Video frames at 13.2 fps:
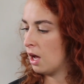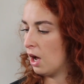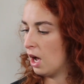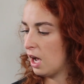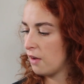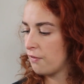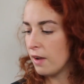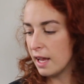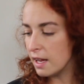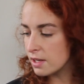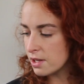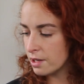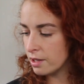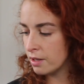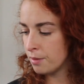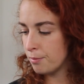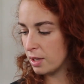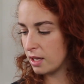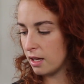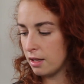half a litre
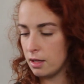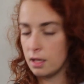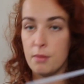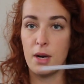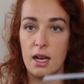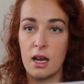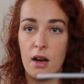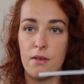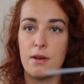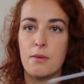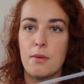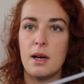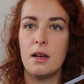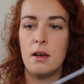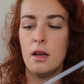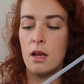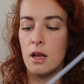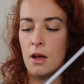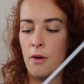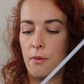bigger than my current one.
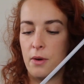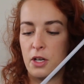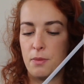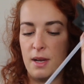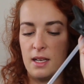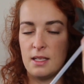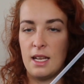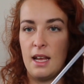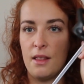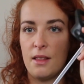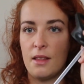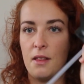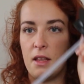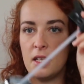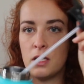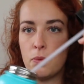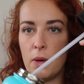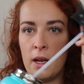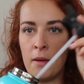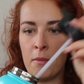Which means that
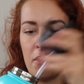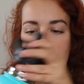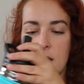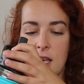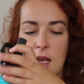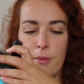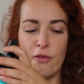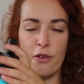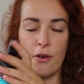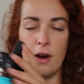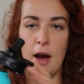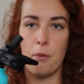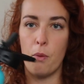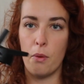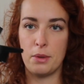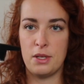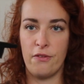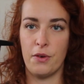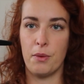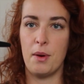this one I'm going to keep for our
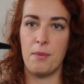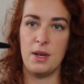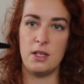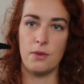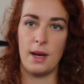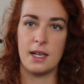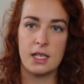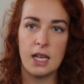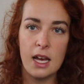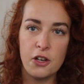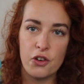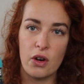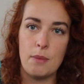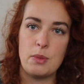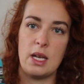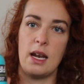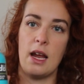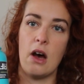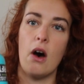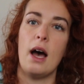water for when we do our day trips
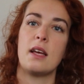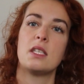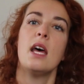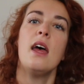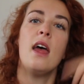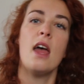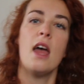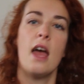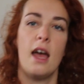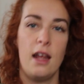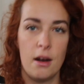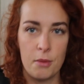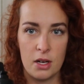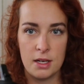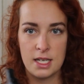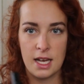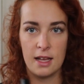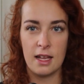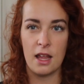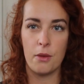and our hikes. And I'm going to
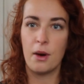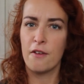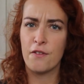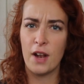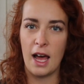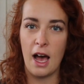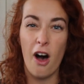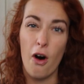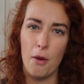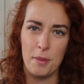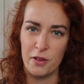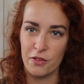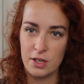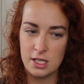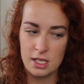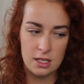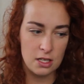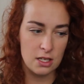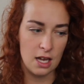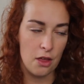take the other one for like hot
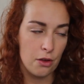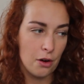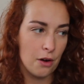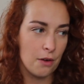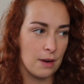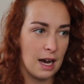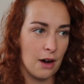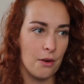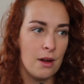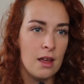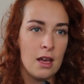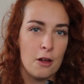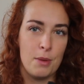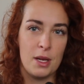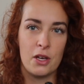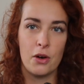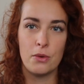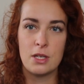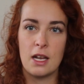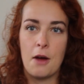beverages, because I thought, wow, it'd be
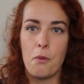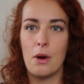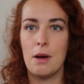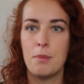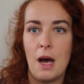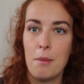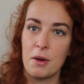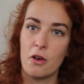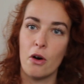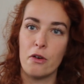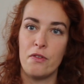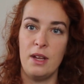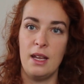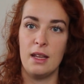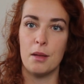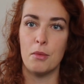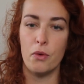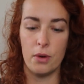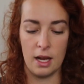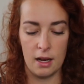cool to like whip up a coffee in the
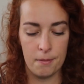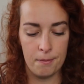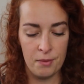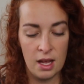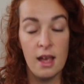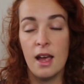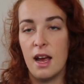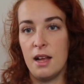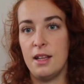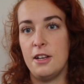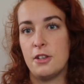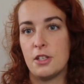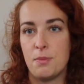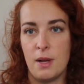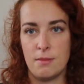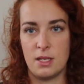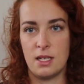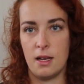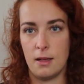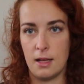morning and then just be able
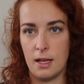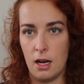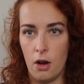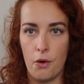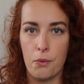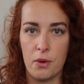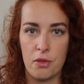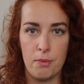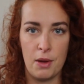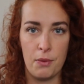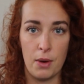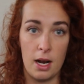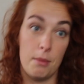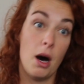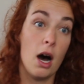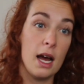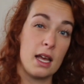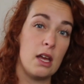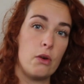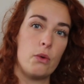to take that along with me while I'm
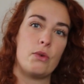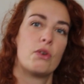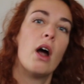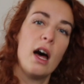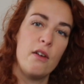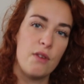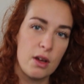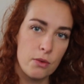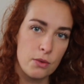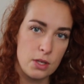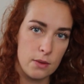hiking or driving or